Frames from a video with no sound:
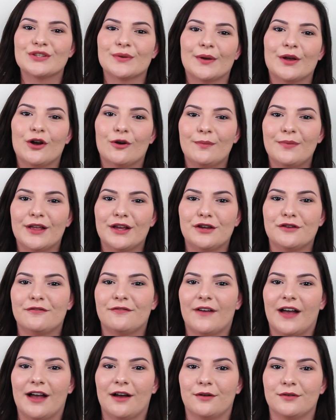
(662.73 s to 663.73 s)
So I hope that you
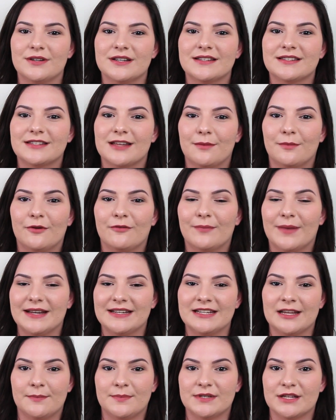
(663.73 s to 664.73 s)
found some of
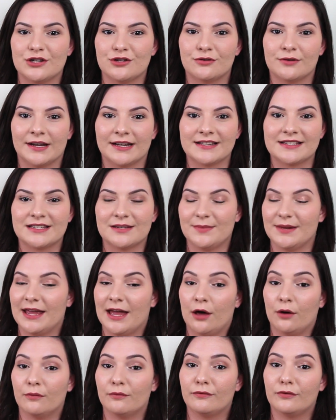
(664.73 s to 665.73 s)
my tips and tricks to be
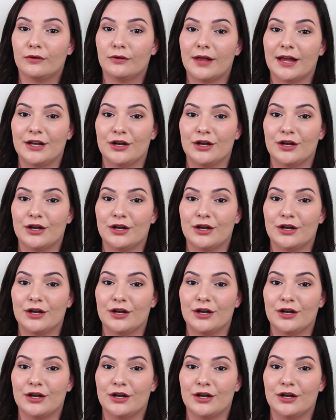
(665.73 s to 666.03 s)
helpful.